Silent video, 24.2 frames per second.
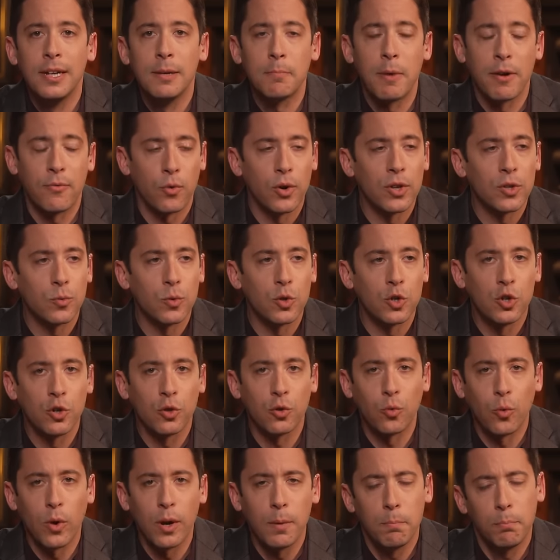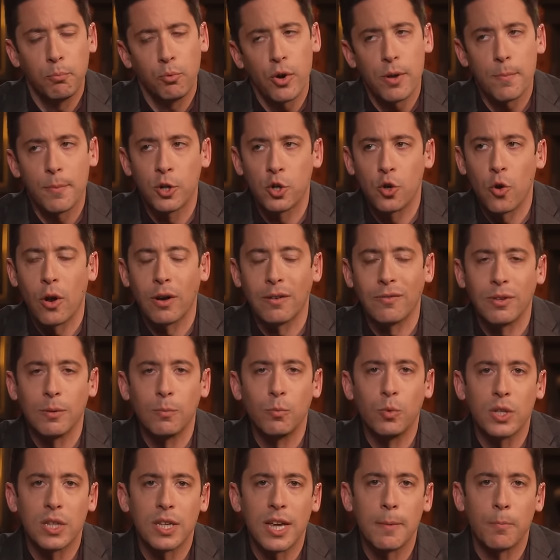My friends with children, pretty much all of them
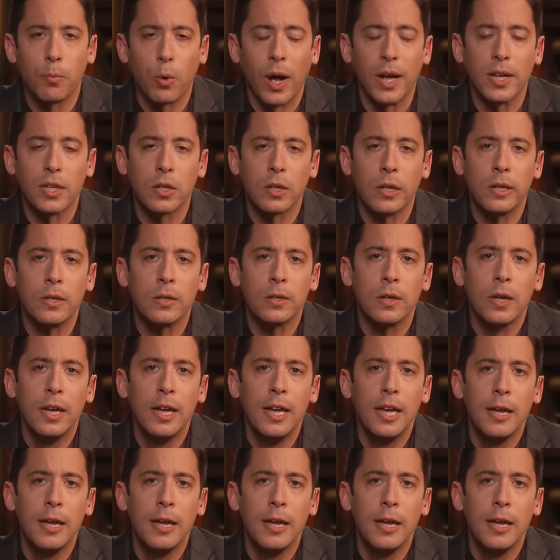would say priceless.